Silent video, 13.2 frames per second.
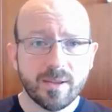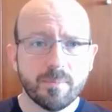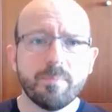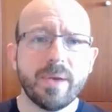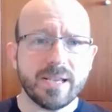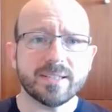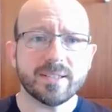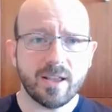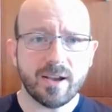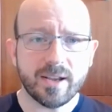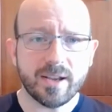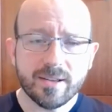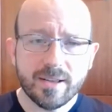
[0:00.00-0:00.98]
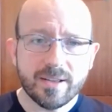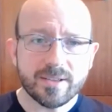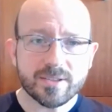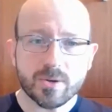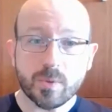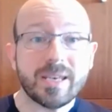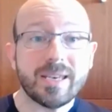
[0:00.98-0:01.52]
baseline.
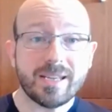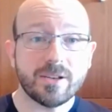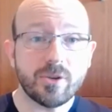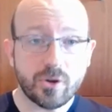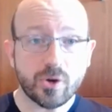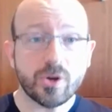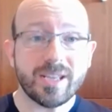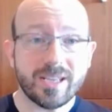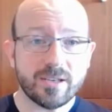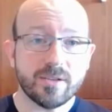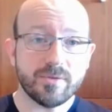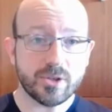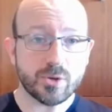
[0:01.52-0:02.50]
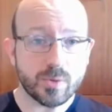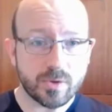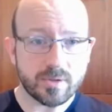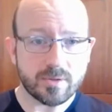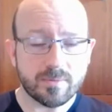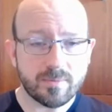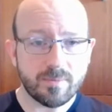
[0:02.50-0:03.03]
So we need good
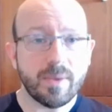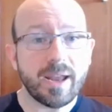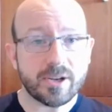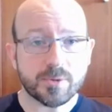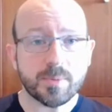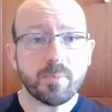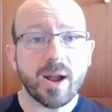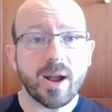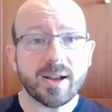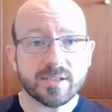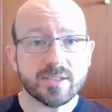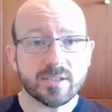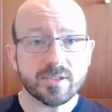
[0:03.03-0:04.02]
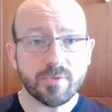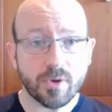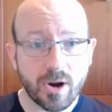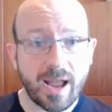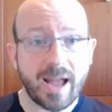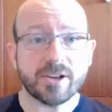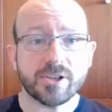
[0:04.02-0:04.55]
individual management practices for
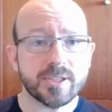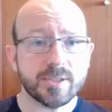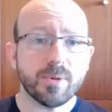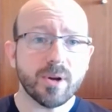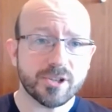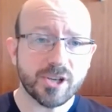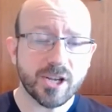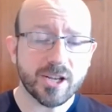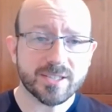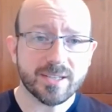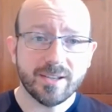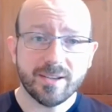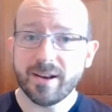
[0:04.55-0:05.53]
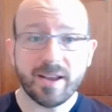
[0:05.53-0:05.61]
our actions and projects.